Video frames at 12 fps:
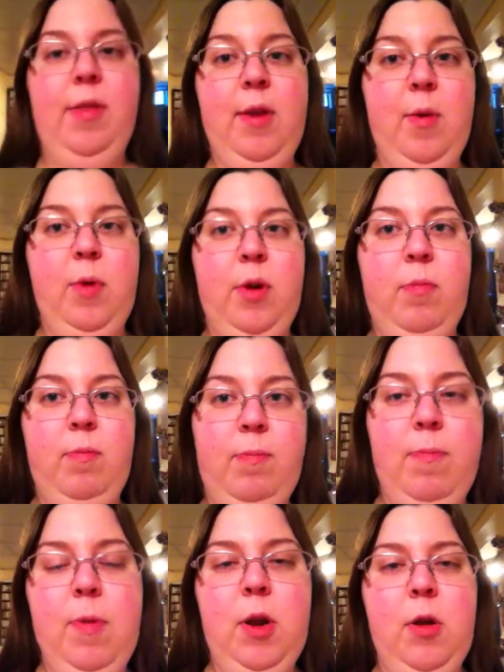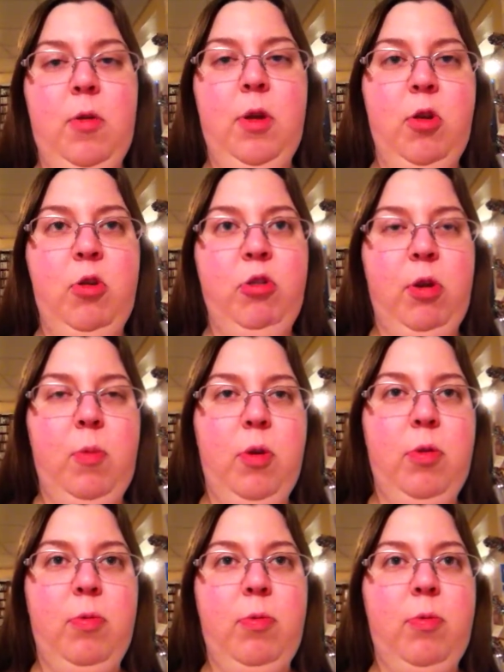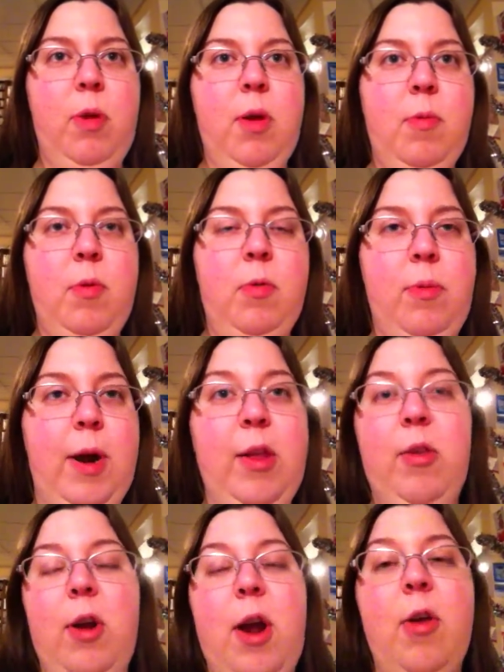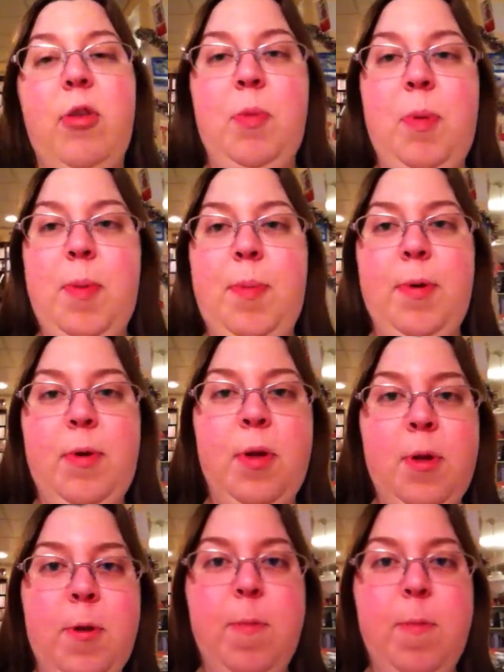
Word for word: and they would, you know, usually with regular healthy people,